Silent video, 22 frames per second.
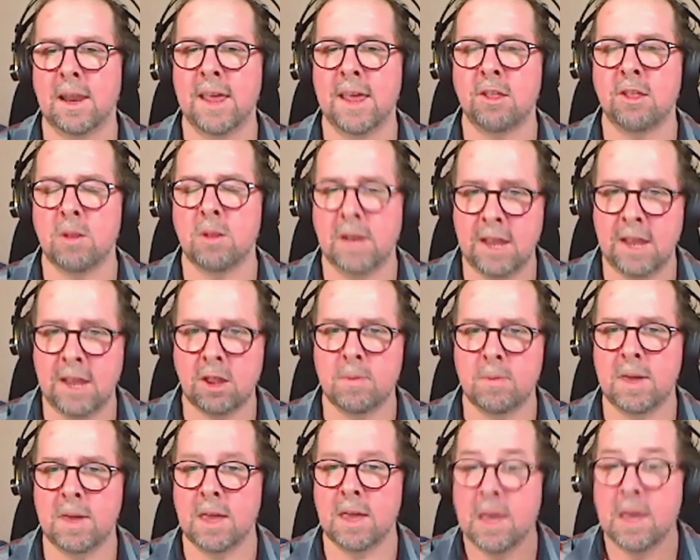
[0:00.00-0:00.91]
It needs to
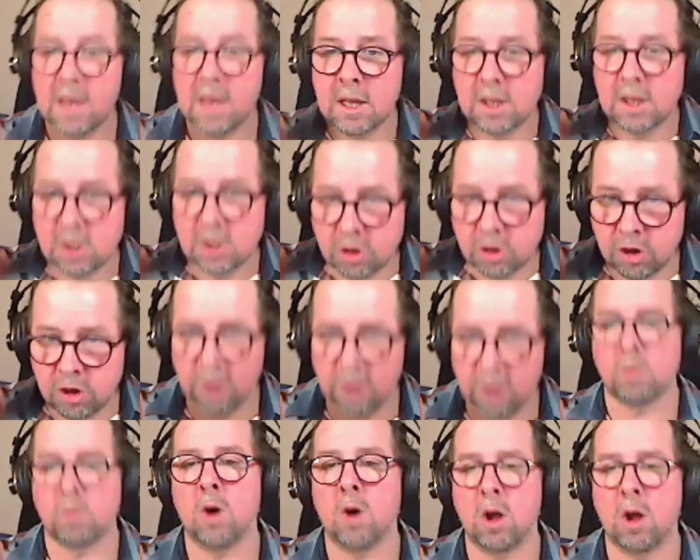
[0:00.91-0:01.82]
be
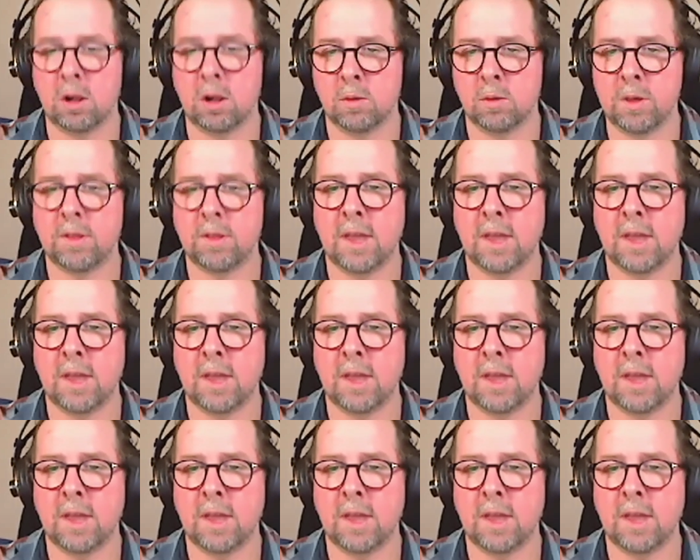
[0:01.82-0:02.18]
just a wall with